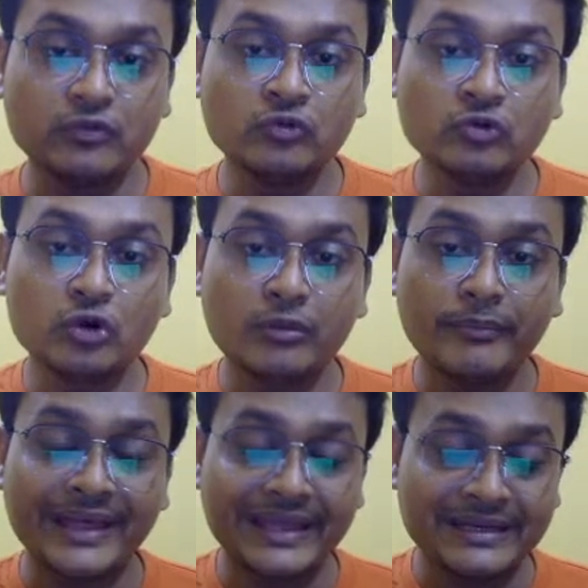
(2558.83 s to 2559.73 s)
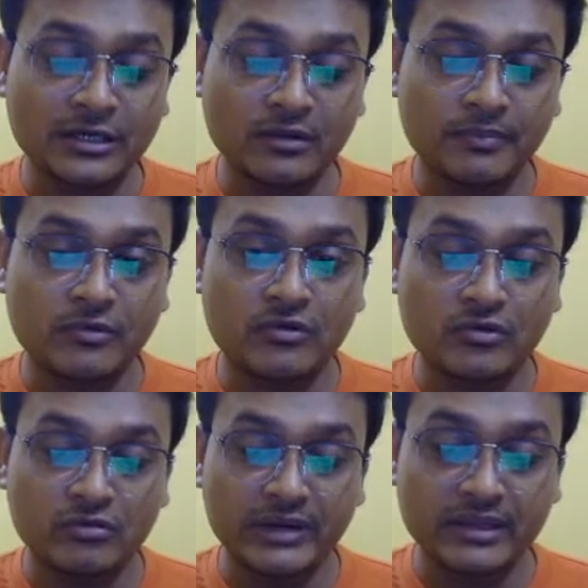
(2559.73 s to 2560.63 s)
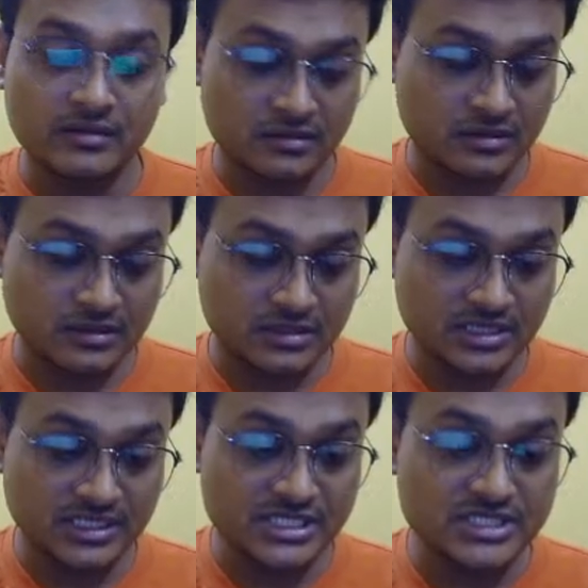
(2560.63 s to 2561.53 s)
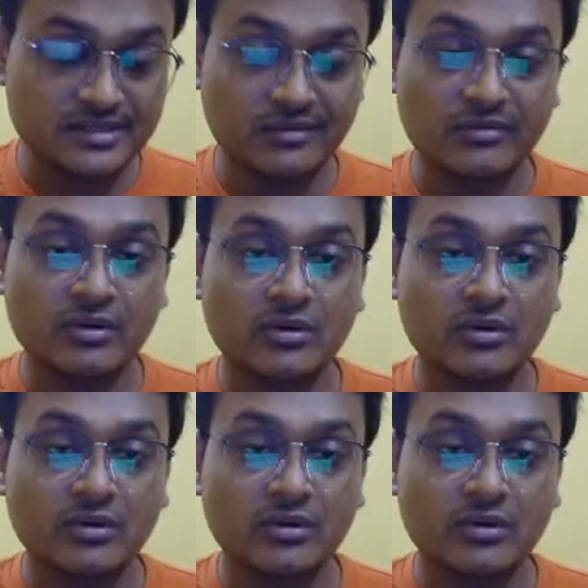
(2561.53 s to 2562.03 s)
who wrote Man Eater of Humayun, the region?